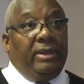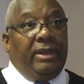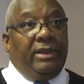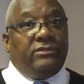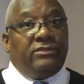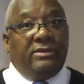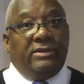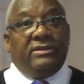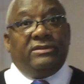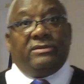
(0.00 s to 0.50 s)
Middle
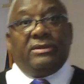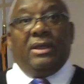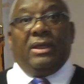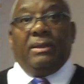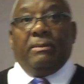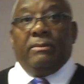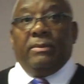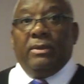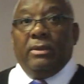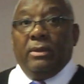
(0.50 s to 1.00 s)
East at this
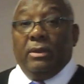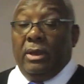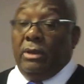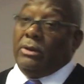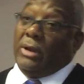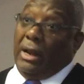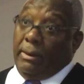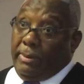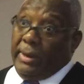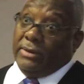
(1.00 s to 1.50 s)
time.
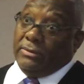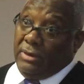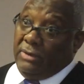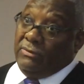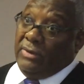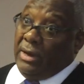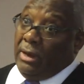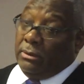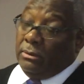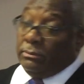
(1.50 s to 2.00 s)
In our places,
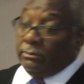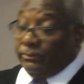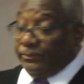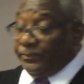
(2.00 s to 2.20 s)
even now,